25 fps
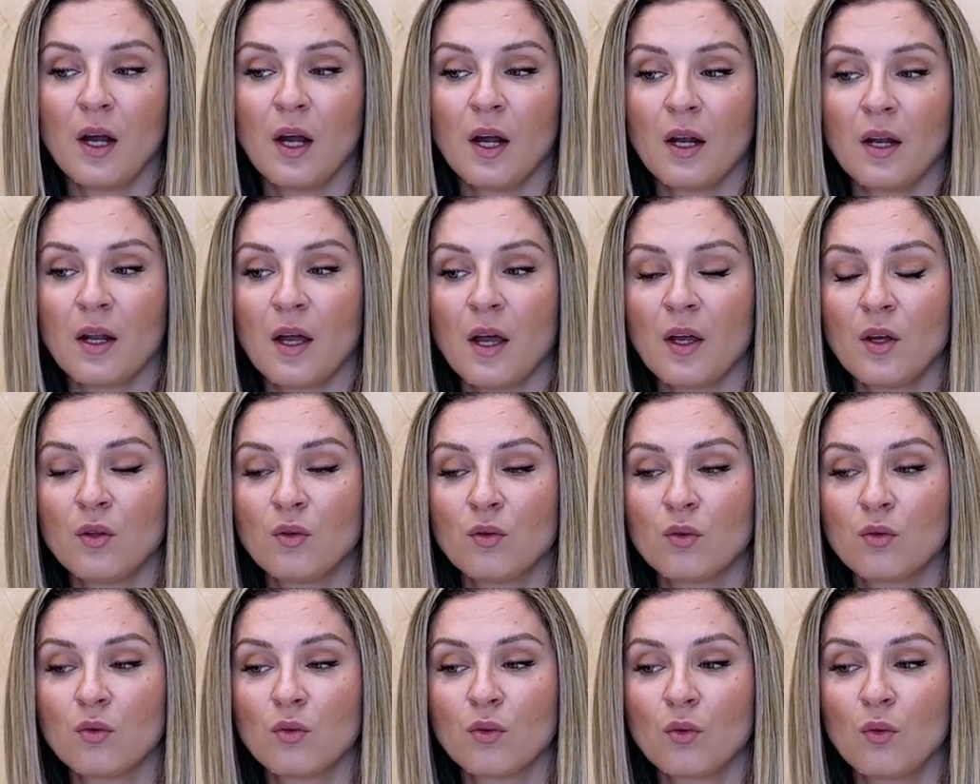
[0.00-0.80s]
I like
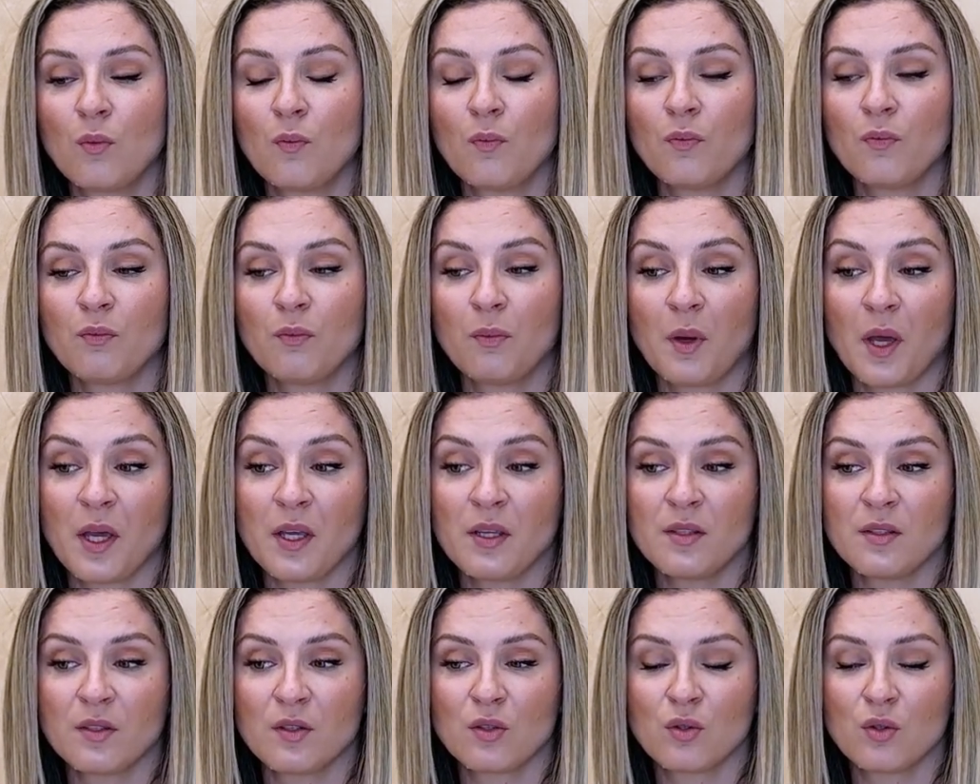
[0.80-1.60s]
to do
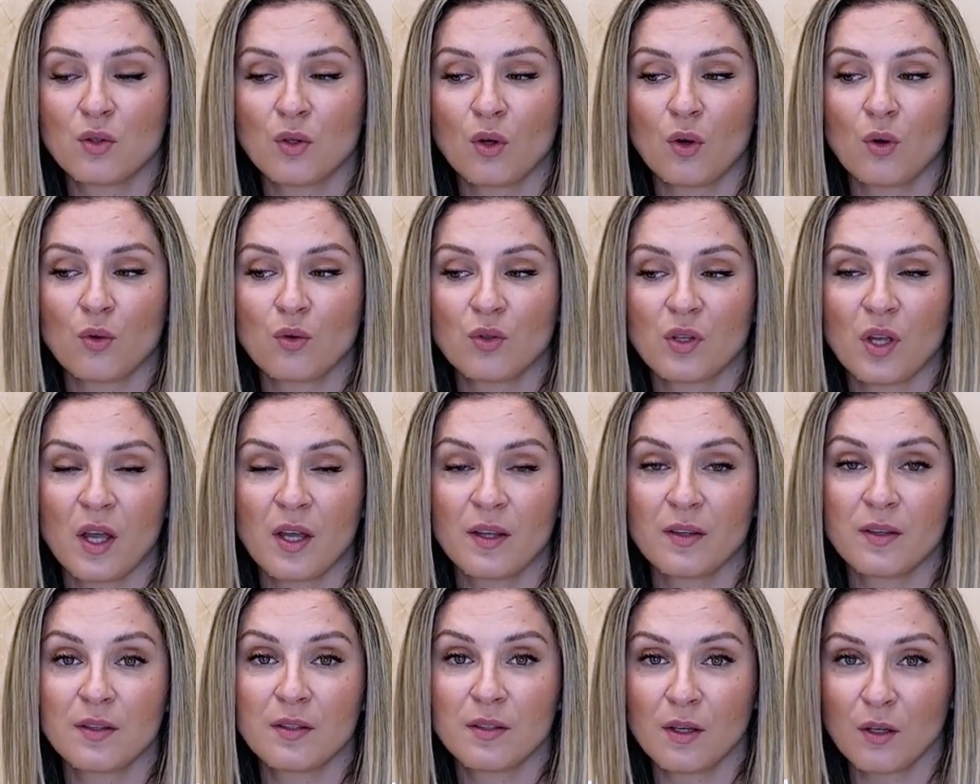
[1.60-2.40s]
basic strokes
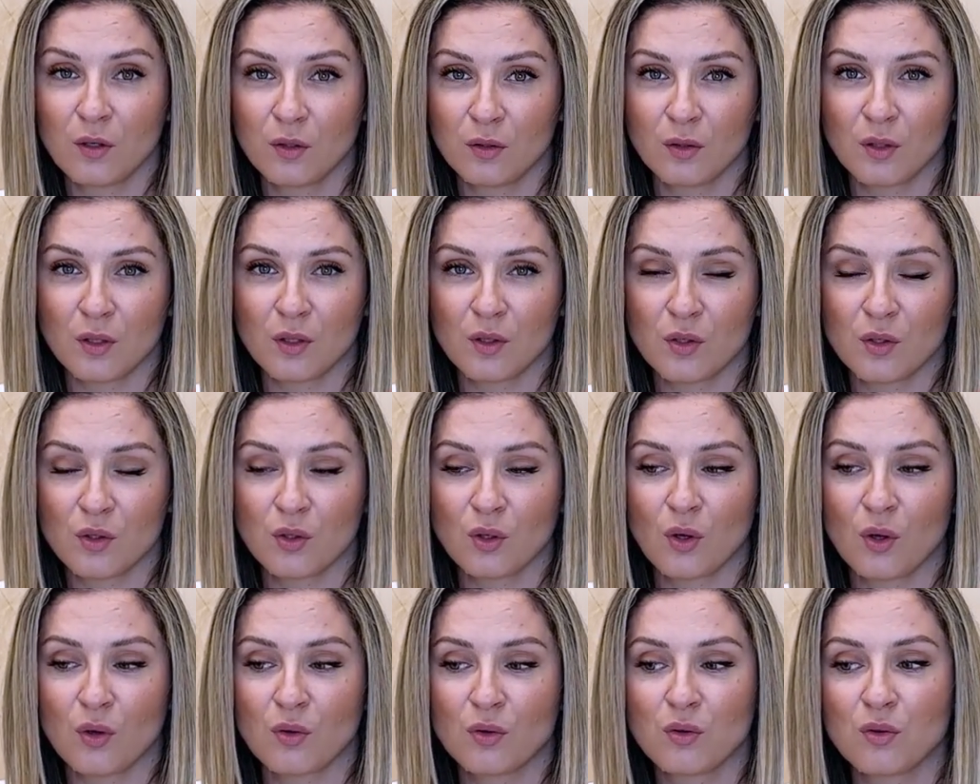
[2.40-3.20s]
and the secondary
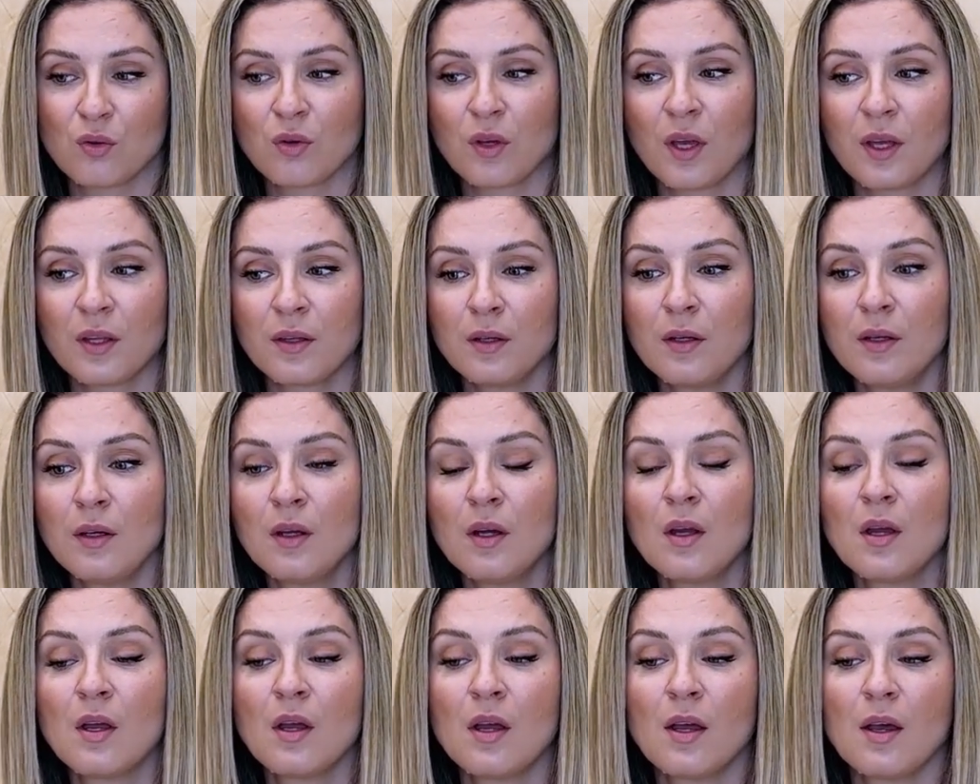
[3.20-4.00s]
strokes
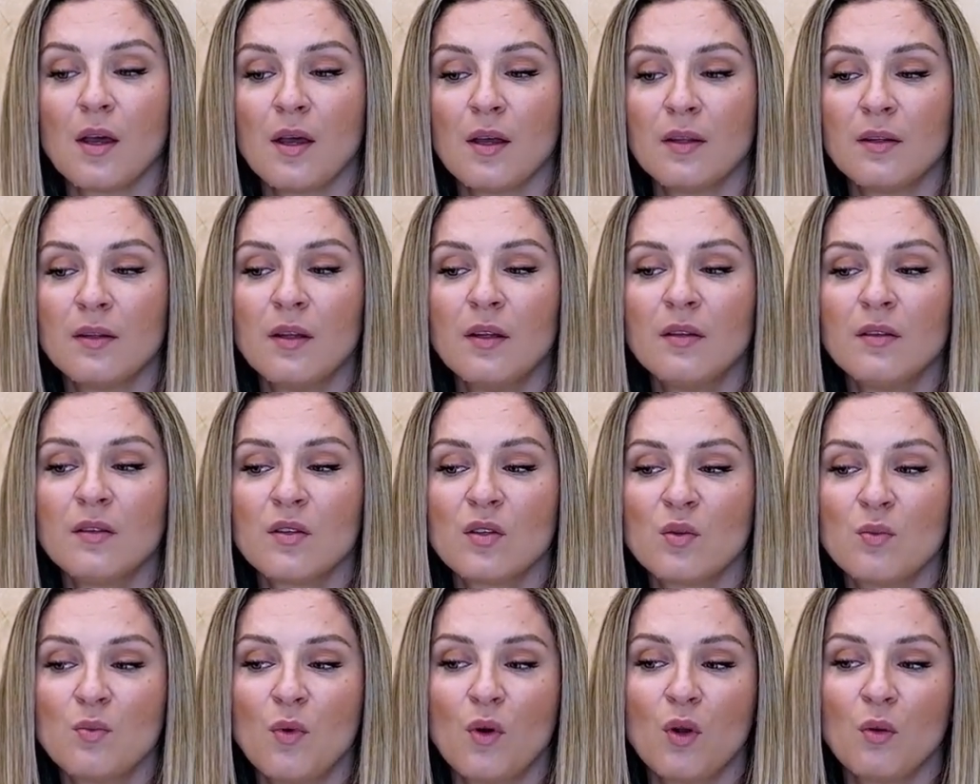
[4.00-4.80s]
together, and then the
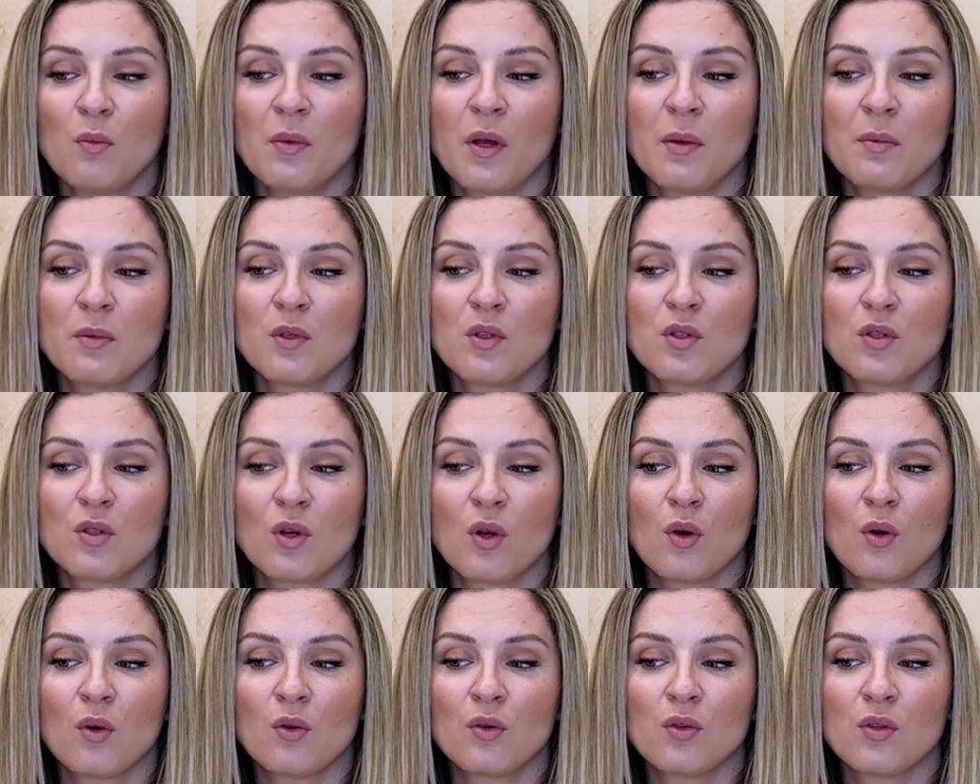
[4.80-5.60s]
small baby
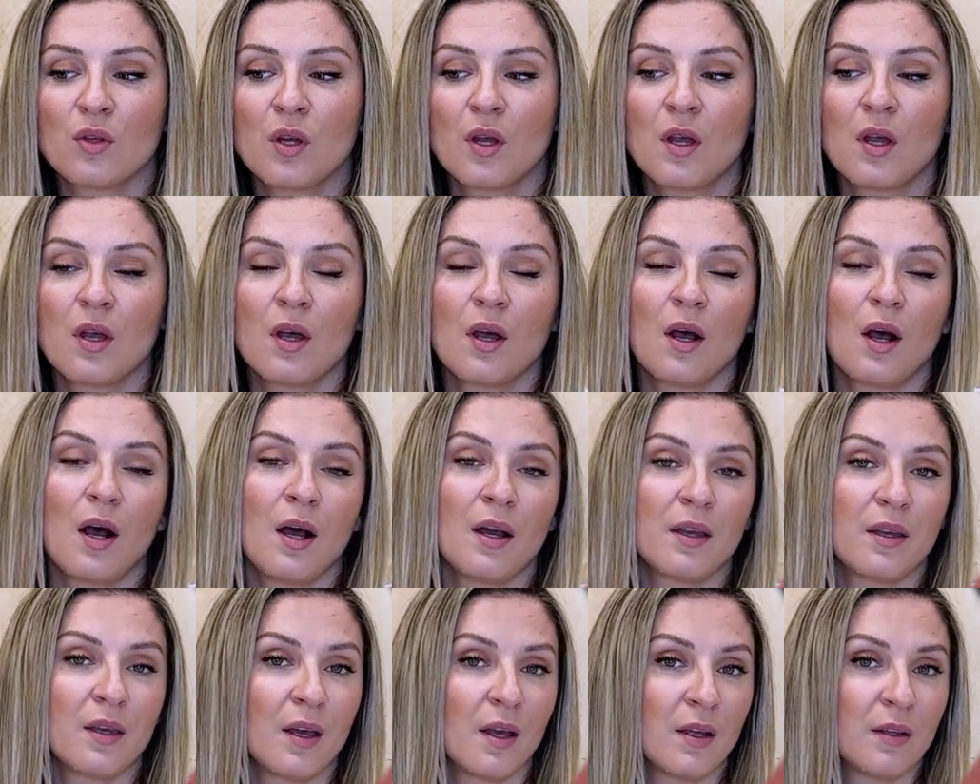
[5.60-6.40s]
strokes
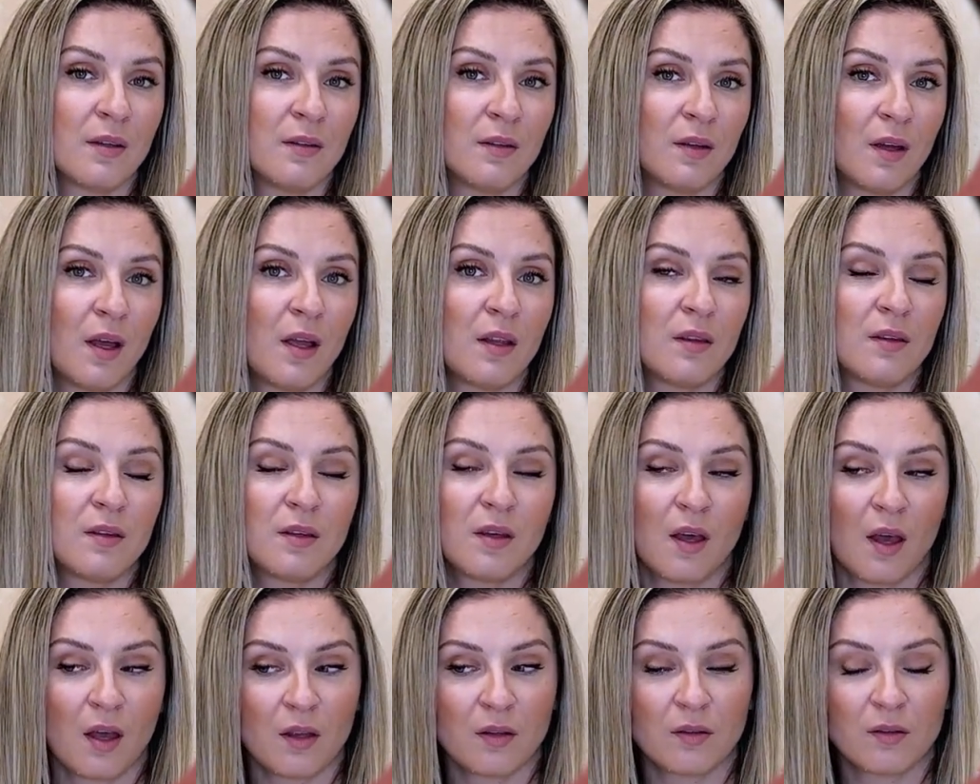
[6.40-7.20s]
I add at
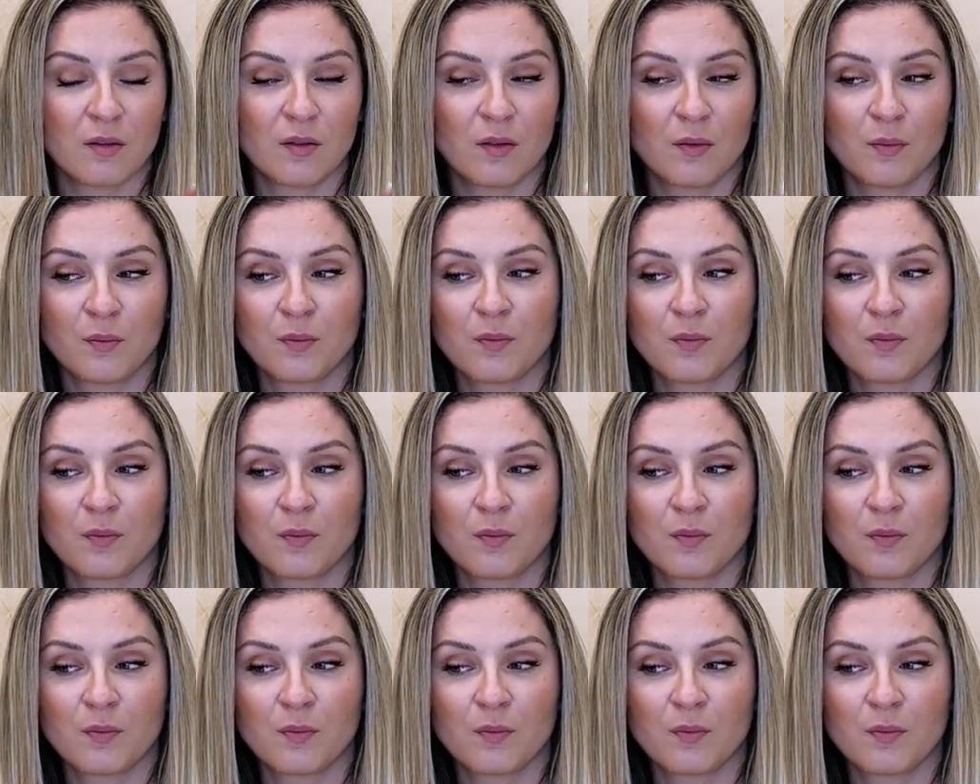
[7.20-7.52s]
the end.